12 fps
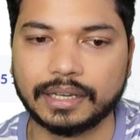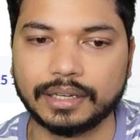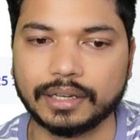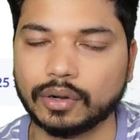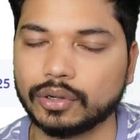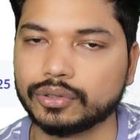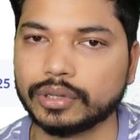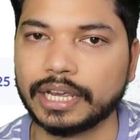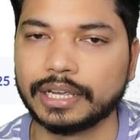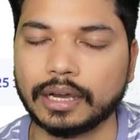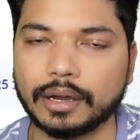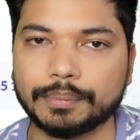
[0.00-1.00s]
Here also
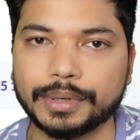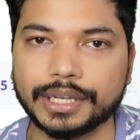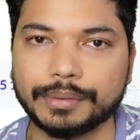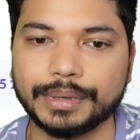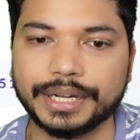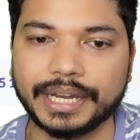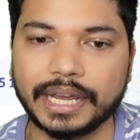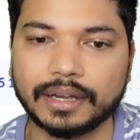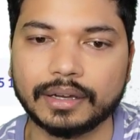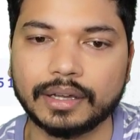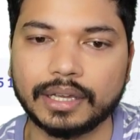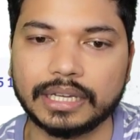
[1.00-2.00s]
like BTech
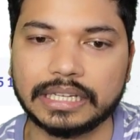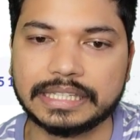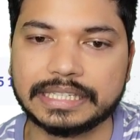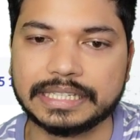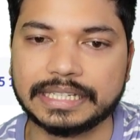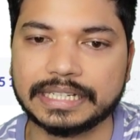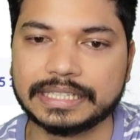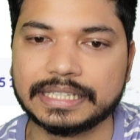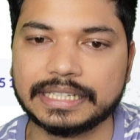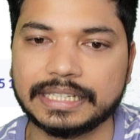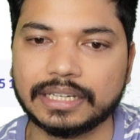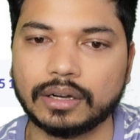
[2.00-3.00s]
in
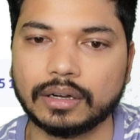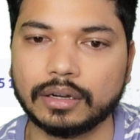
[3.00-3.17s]
CSC,